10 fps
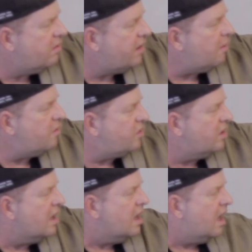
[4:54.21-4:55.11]
That
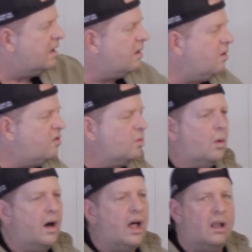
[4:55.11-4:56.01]
was another reason
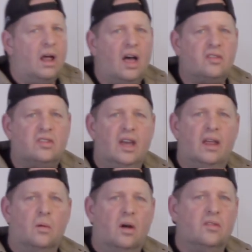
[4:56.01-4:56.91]
why I lost the
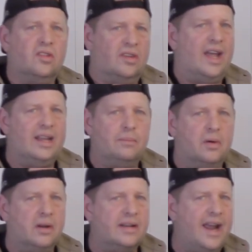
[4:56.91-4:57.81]
other ones, because I didn't
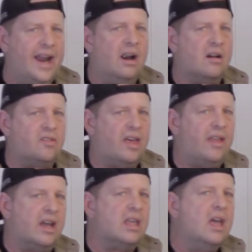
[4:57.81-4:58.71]
put any hair, because I
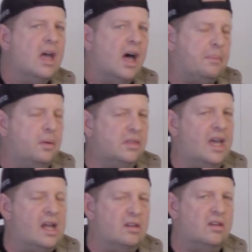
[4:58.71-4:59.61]
like I put
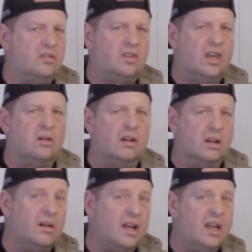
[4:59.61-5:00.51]
that secret
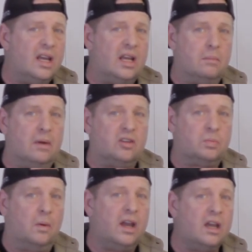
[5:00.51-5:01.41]
ingredient in my
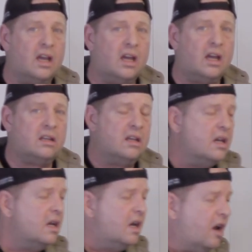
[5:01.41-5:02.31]
spray gun
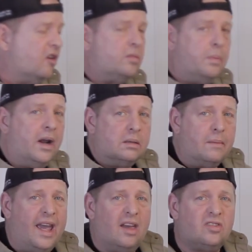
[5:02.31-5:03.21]
and I sprayed the
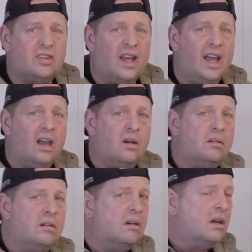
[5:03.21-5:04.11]
mask
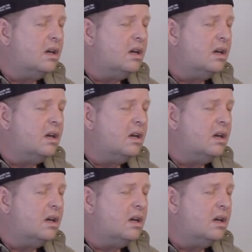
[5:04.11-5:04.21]
down,